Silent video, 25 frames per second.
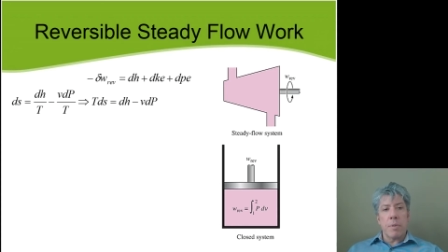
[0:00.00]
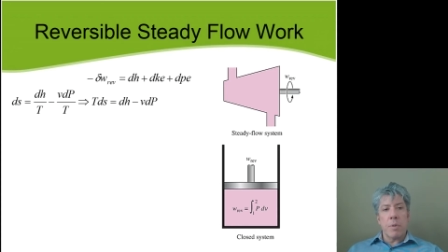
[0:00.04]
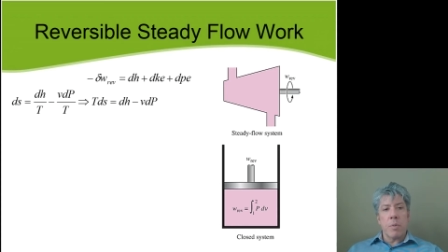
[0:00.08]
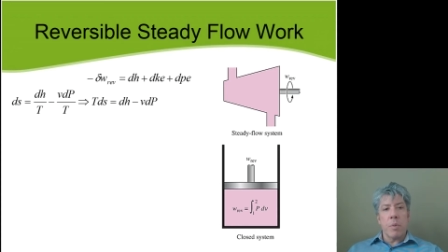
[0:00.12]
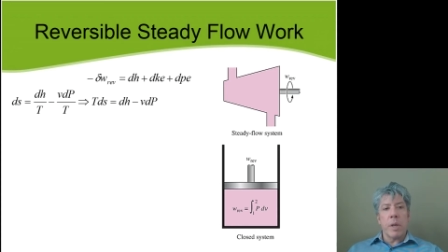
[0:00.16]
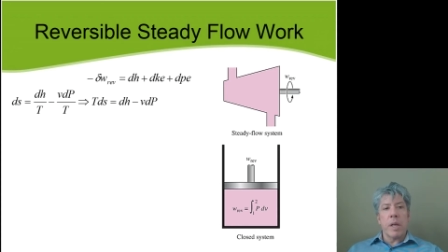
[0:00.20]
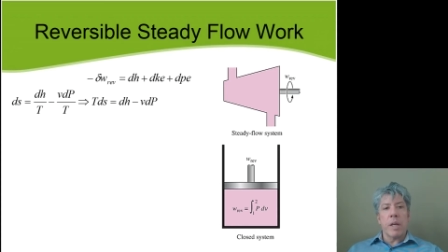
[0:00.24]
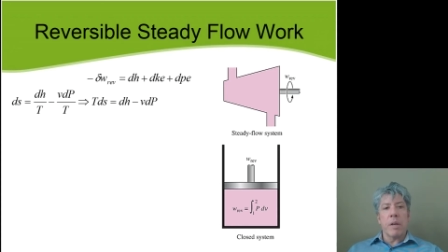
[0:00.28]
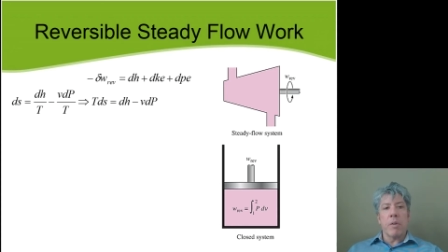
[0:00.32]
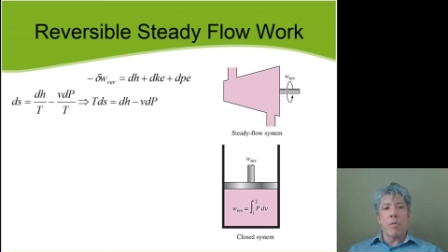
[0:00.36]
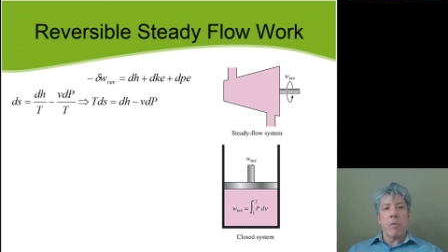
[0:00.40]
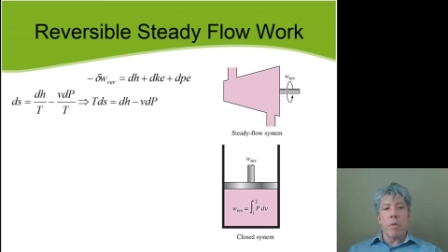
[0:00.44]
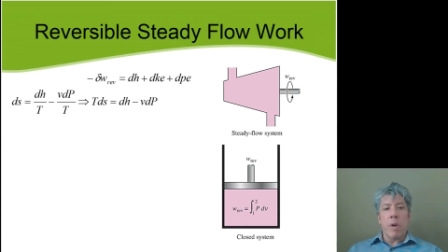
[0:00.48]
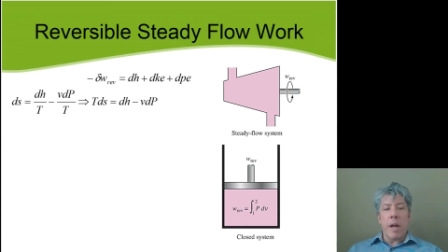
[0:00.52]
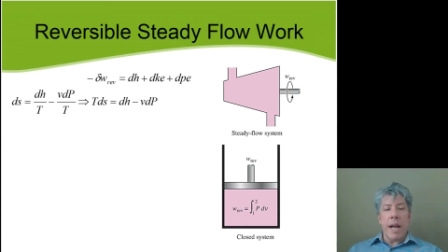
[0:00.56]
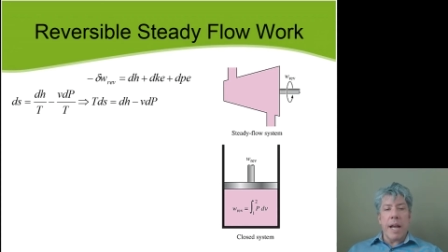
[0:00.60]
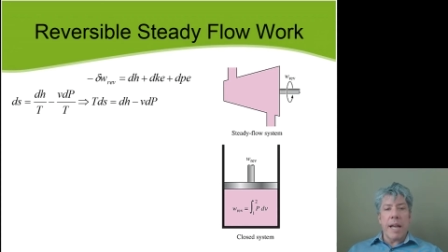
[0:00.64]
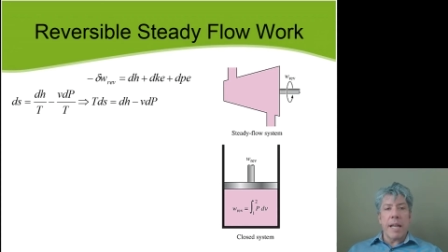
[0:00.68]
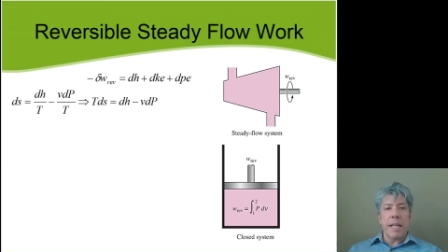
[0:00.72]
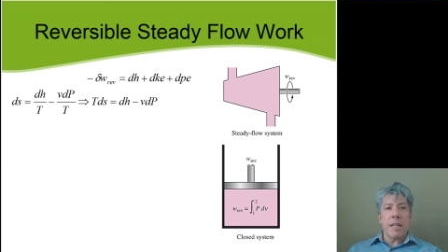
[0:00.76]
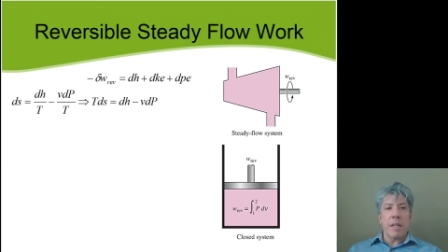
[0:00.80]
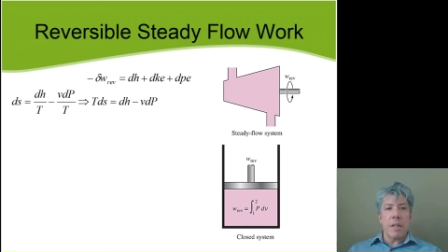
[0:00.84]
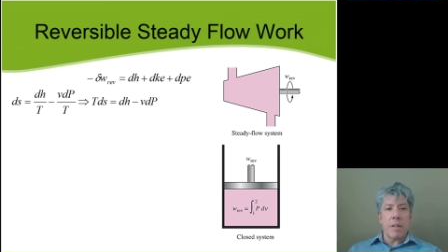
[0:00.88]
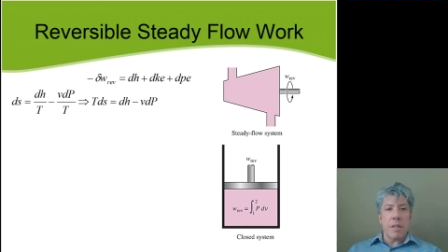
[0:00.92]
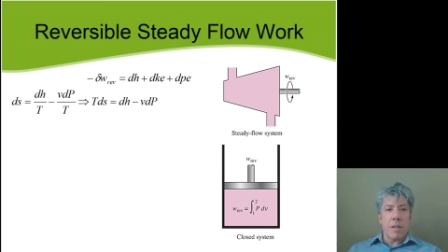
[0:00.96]
and we can
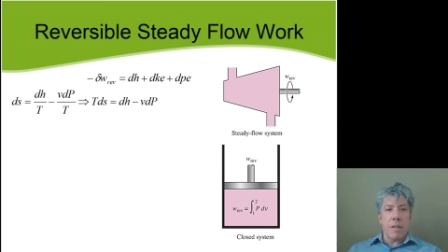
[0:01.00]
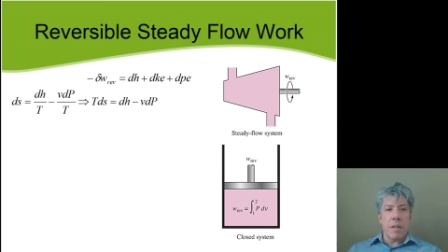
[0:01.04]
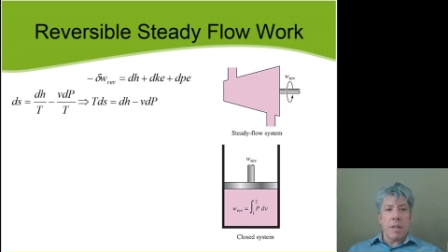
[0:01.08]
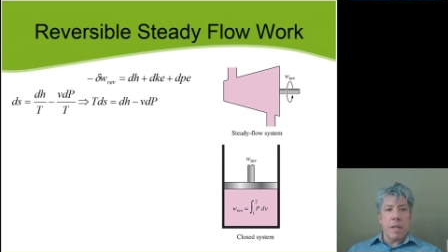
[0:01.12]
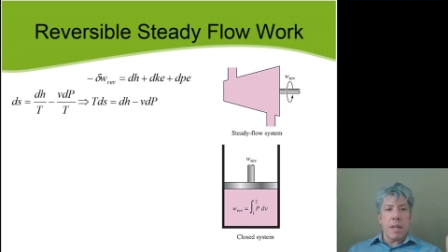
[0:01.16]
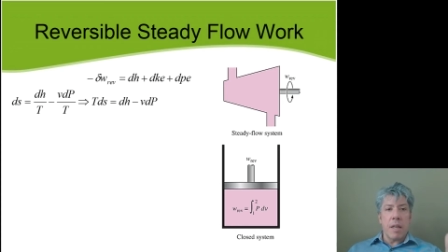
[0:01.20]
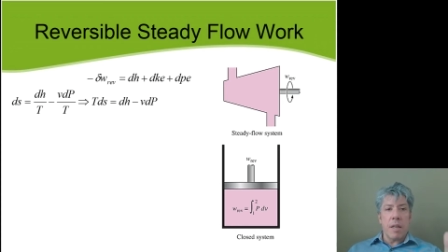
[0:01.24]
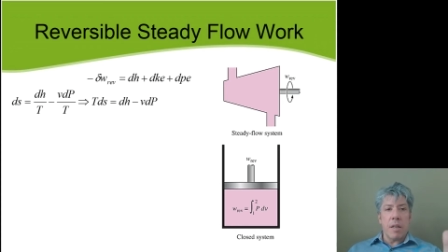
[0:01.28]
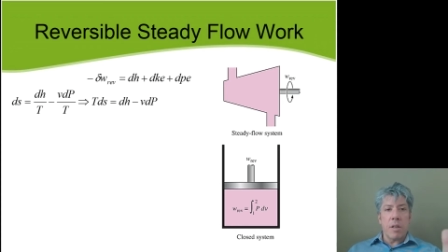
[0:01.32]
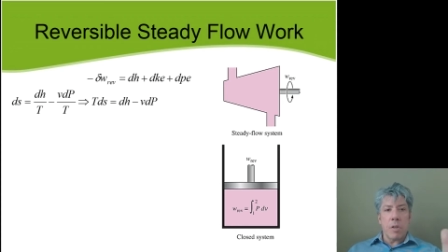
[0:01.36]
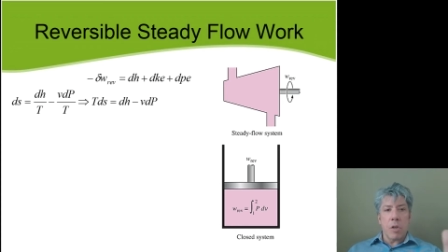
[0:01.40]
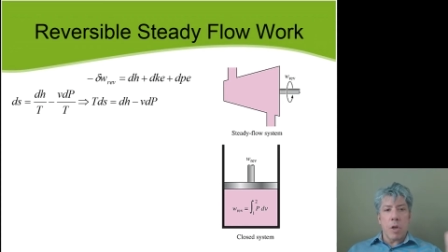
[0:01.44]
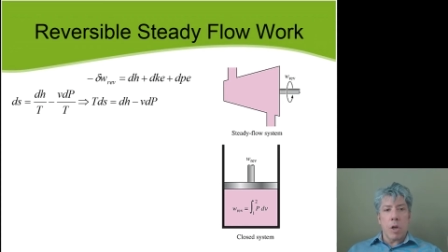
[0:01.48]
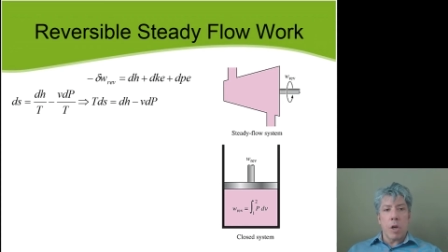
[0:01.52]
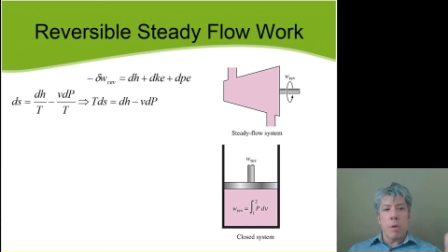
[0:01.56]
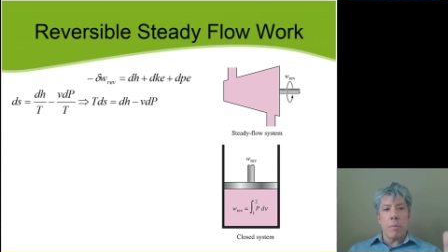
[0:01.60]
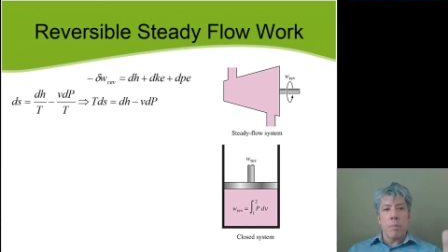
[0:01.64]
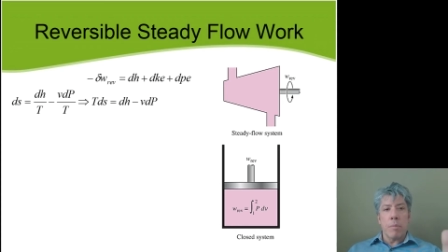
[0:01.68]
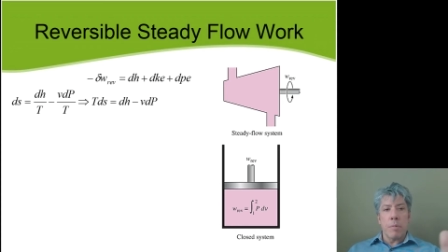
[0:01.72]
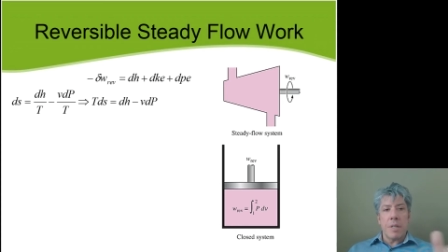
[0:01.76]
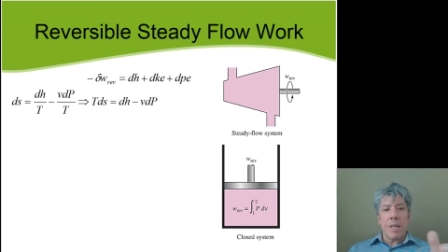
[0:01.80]
write the term